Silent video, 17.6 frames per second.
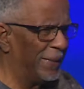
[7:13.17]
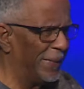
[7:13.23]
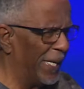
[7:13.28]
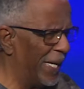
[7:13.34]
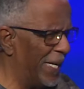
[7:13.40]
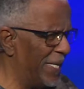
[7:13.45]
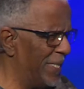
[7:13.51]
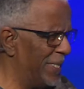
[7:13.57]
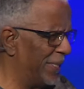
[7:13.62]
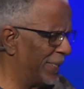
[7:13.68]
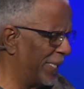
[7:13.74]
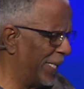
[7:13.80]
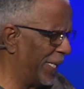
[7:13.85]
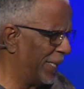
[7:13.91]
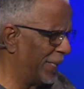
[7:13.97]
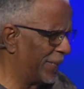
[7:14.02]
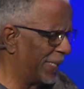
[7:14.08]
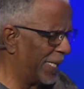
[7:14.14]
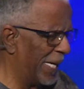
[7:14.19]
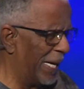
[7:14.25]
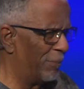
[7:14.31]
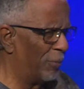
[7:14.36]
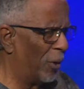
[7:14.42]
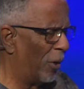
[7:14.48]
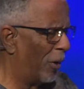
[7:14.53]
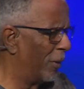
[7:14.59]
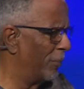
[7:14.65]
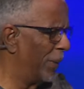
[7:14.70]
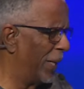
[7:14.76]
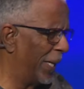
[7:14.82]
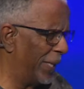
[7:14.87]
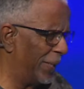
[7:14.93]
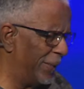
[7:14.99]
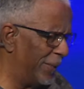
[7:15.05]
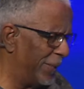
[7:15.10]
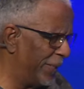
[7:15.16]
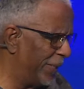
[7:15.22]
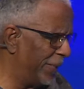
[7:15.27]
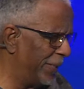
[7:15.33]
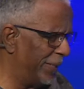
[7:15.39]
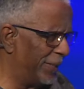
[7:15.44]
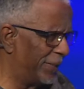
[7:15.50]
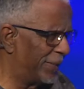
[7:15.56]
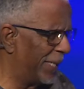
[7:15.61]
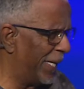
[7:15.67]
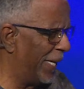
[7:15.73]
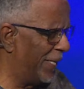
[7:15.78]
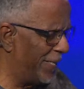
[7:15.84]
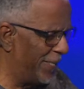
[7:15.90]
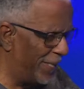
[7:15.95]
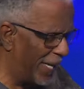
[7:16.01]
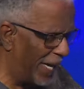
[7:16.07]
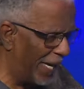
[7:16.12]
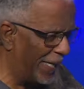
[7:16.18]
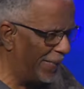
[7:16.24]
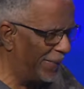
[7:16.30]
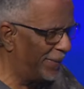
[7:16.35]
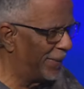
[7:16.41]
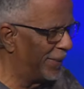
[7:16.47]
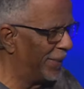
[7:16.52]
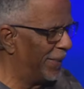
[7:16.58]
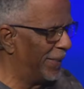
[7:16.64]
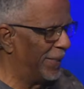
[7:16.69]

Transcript: days at a time, on my knees at night,